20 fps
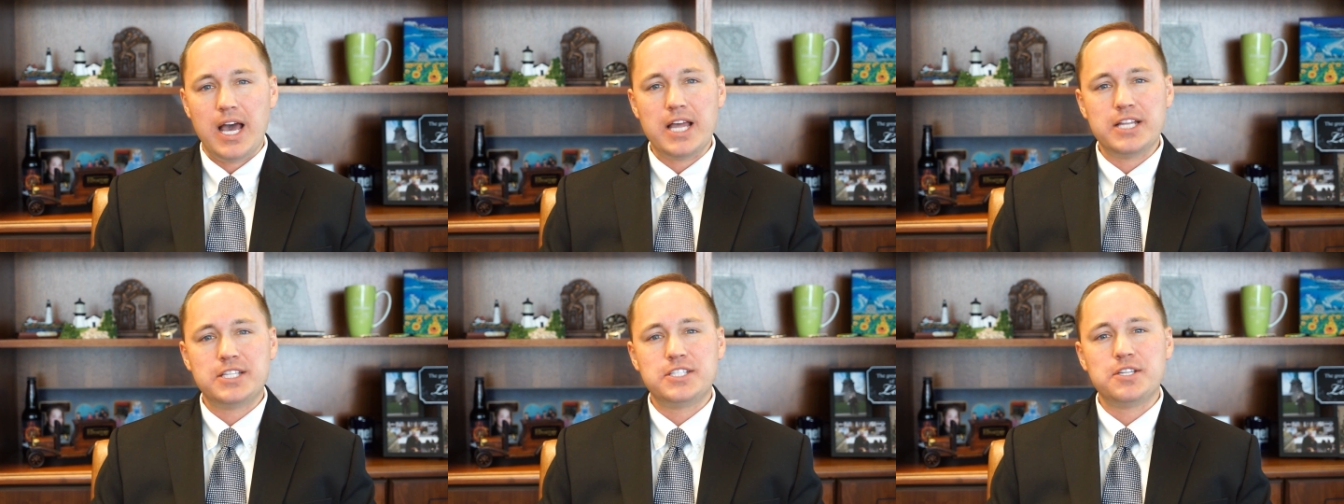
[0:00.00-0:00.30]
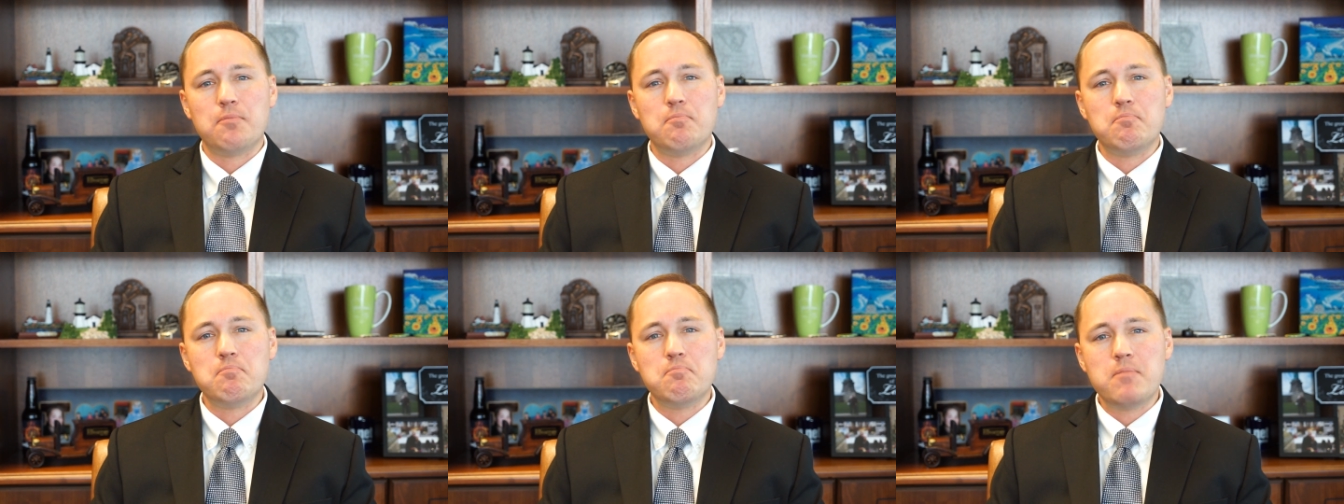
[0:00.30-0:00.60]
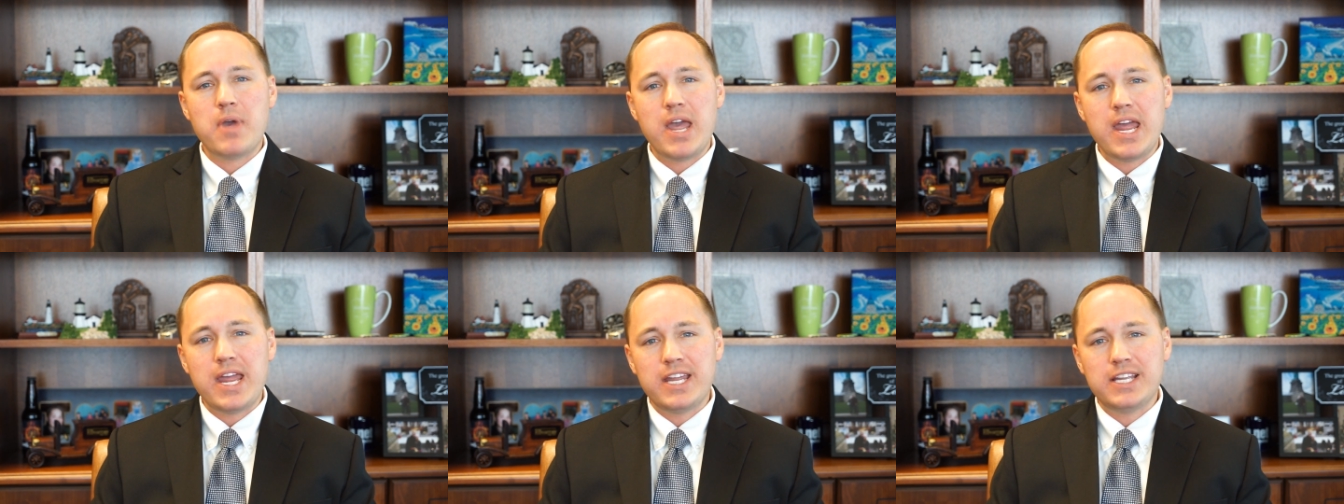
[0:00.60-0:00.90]
It's
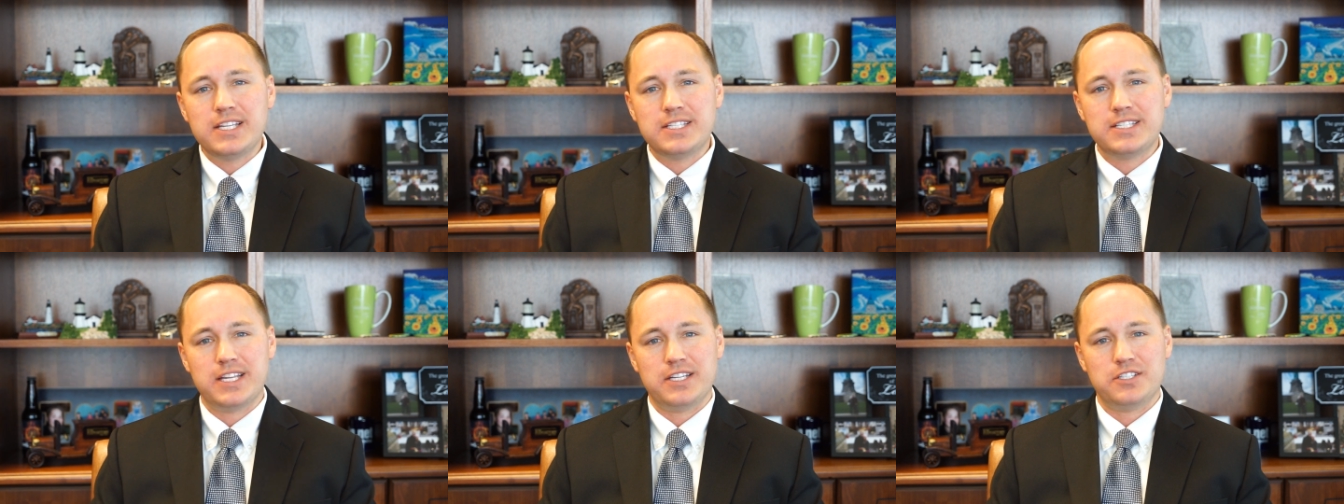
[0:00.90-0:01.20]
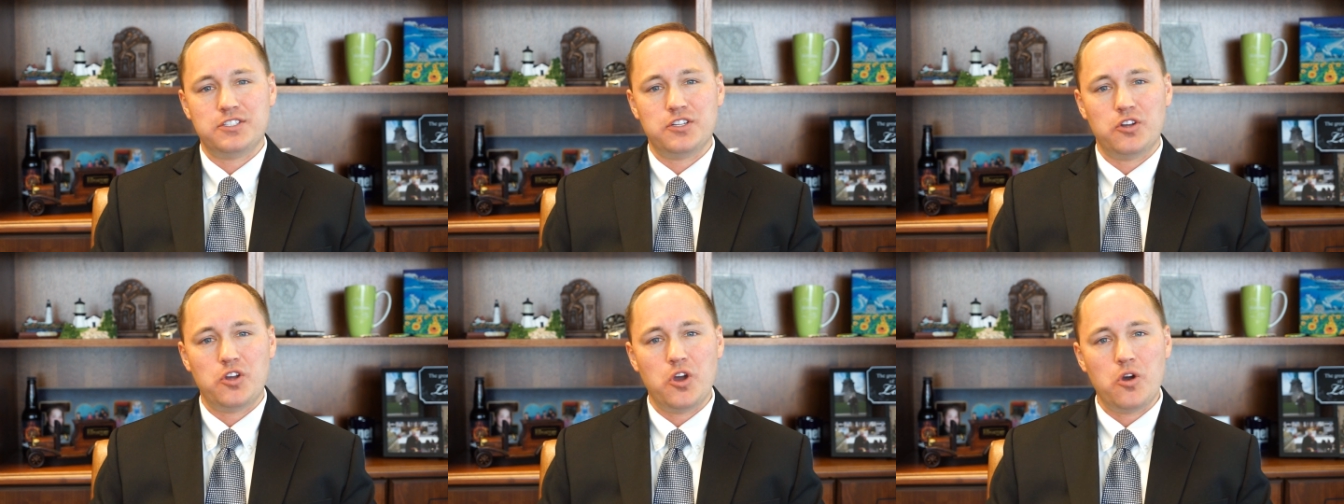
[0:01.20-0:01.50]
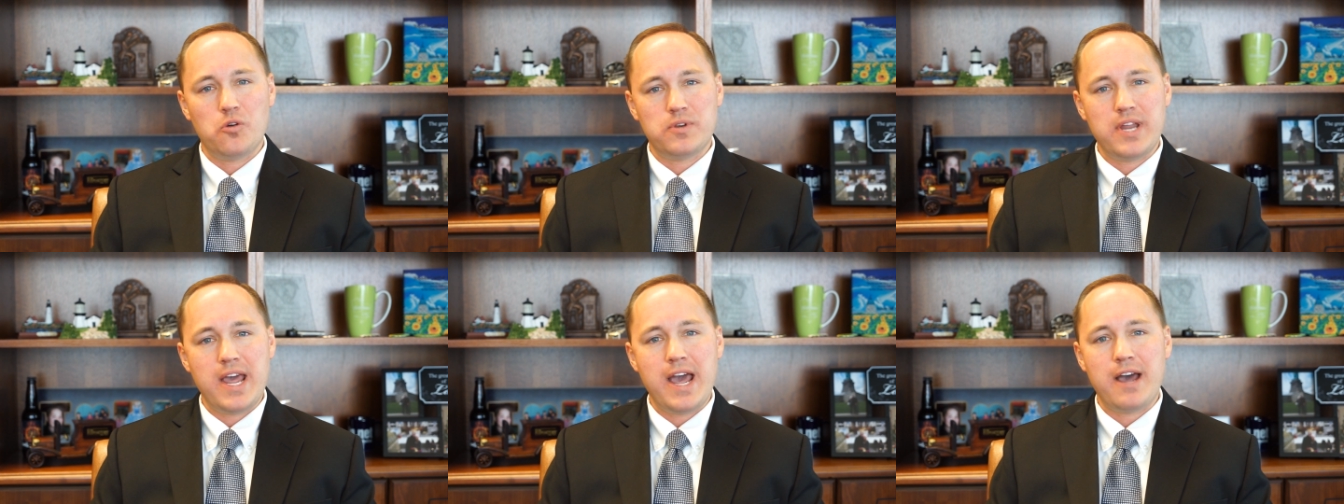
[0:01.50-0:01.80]
amazing to
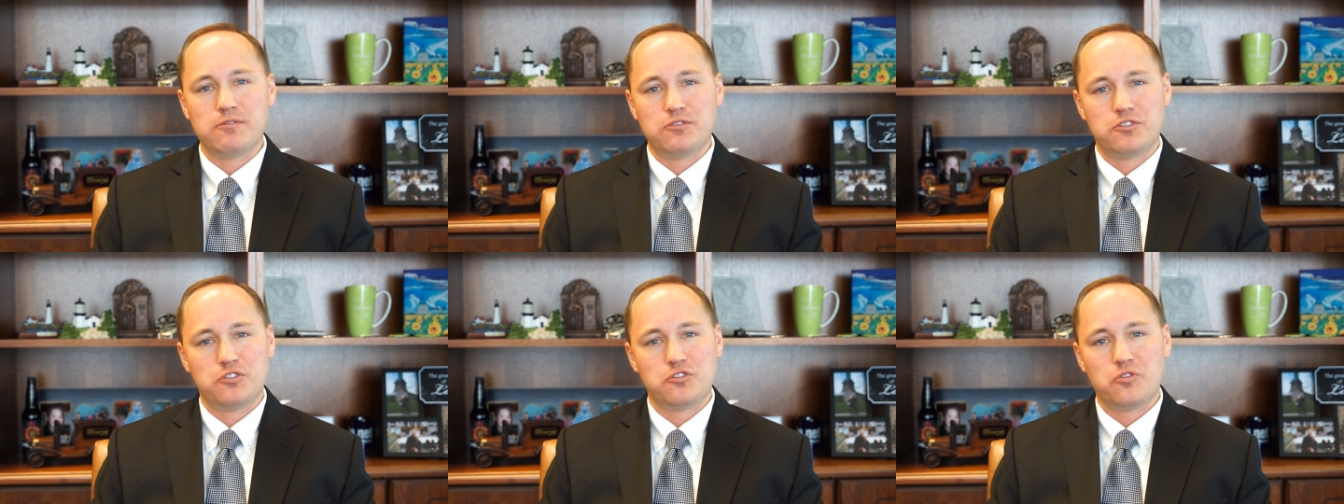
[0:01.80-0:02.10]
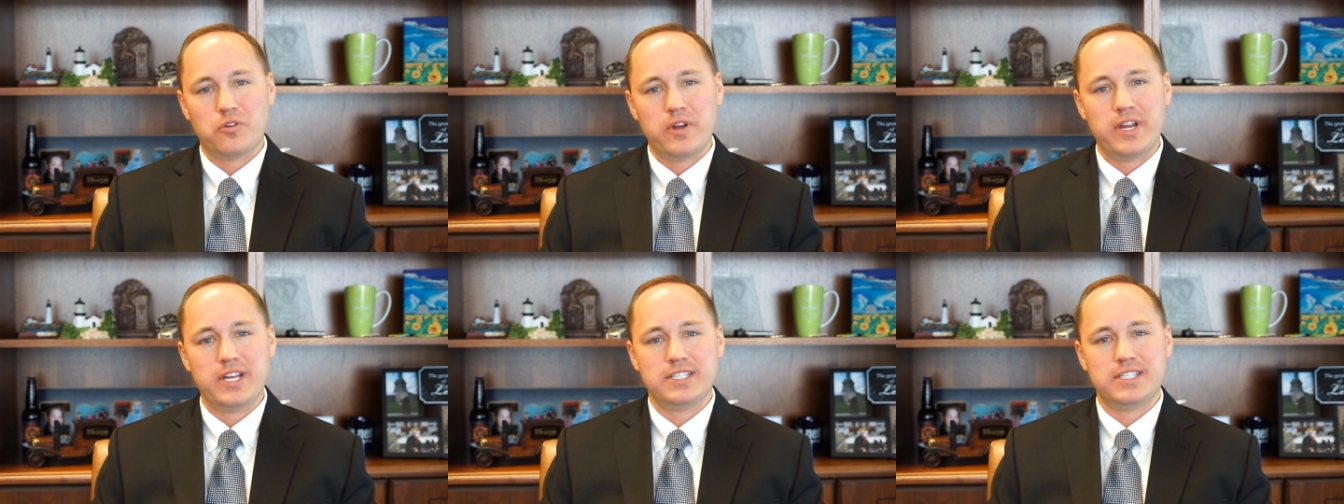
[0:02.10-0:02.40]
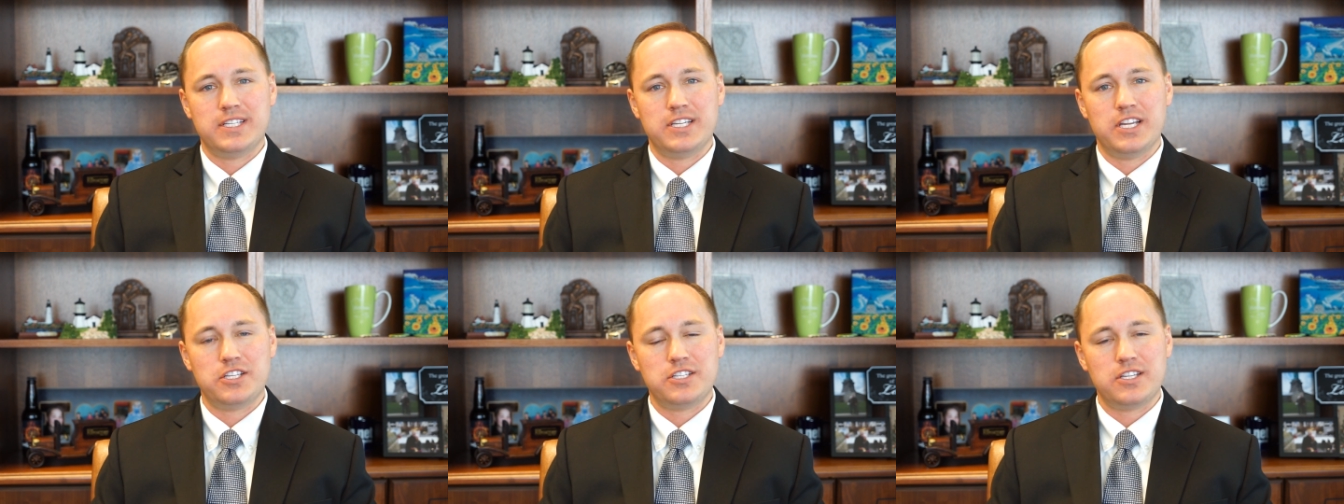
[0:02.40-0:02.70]
go down
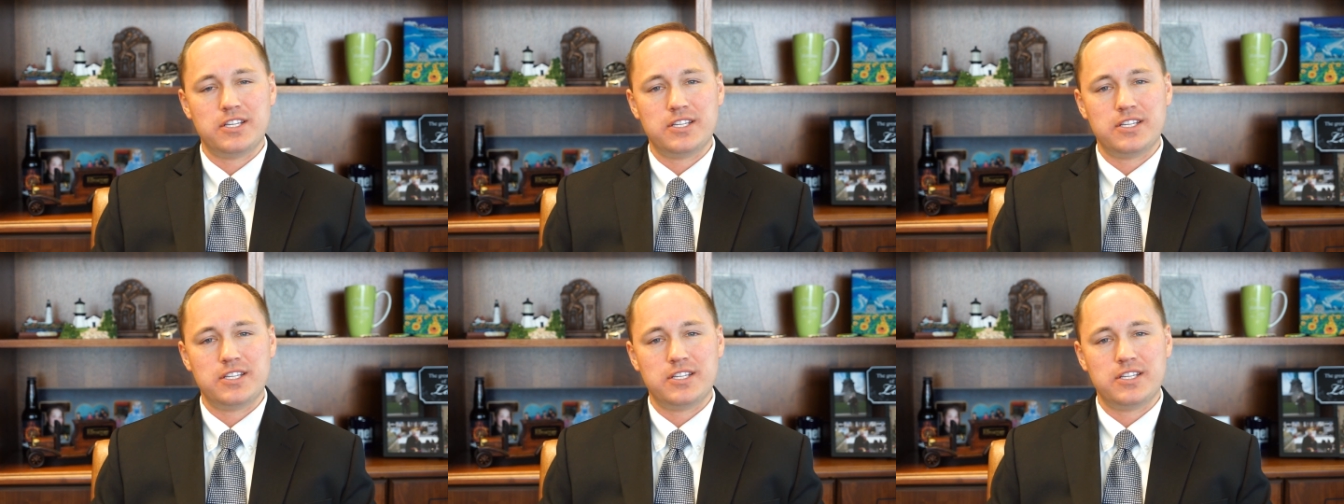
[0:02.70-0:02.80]
streets and